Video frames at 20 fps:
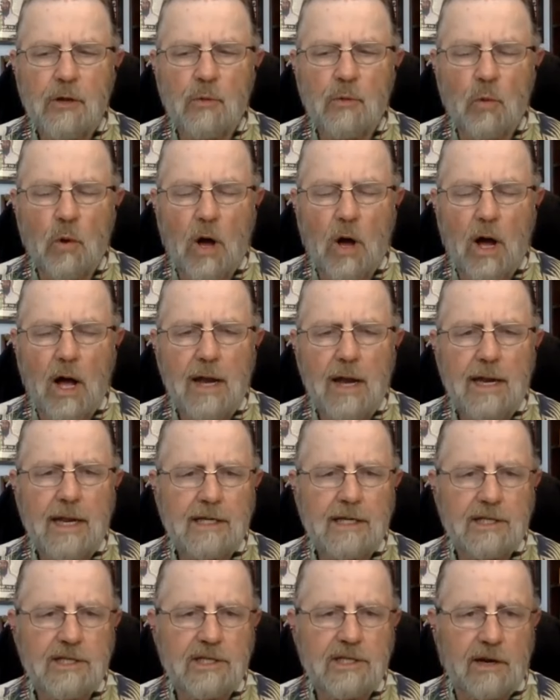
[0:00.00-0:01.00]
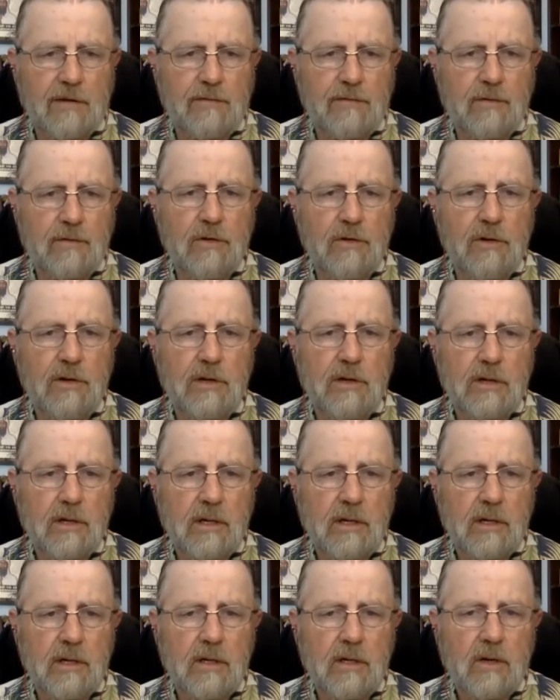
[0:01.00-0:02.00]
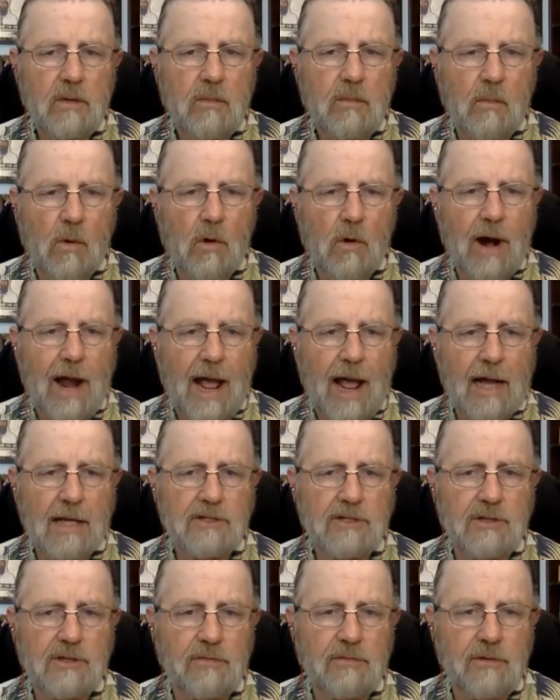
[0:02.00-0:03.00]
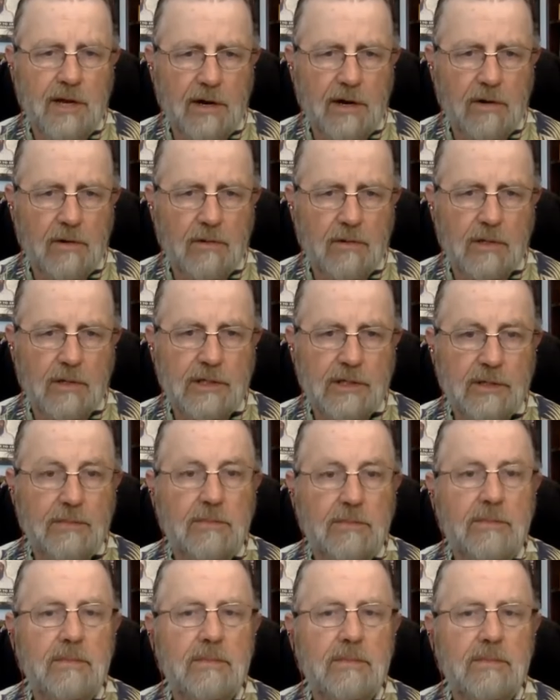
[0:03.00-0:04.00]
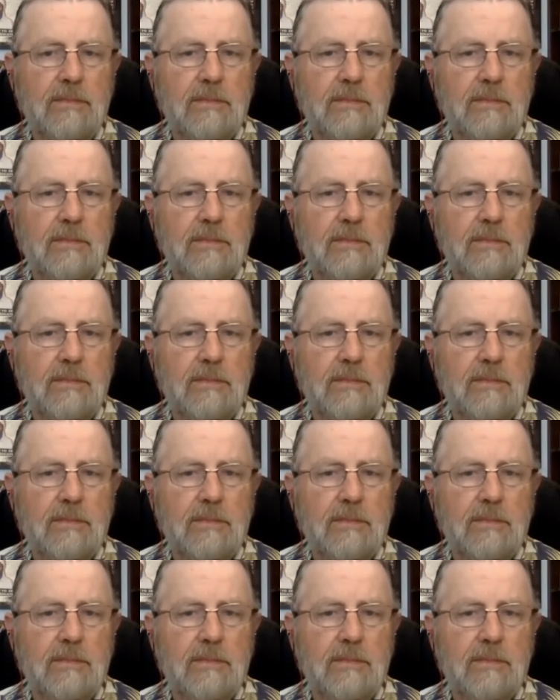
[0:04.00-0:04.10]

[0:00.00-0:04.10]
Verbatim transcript: Iran has suffered more acts of terrorism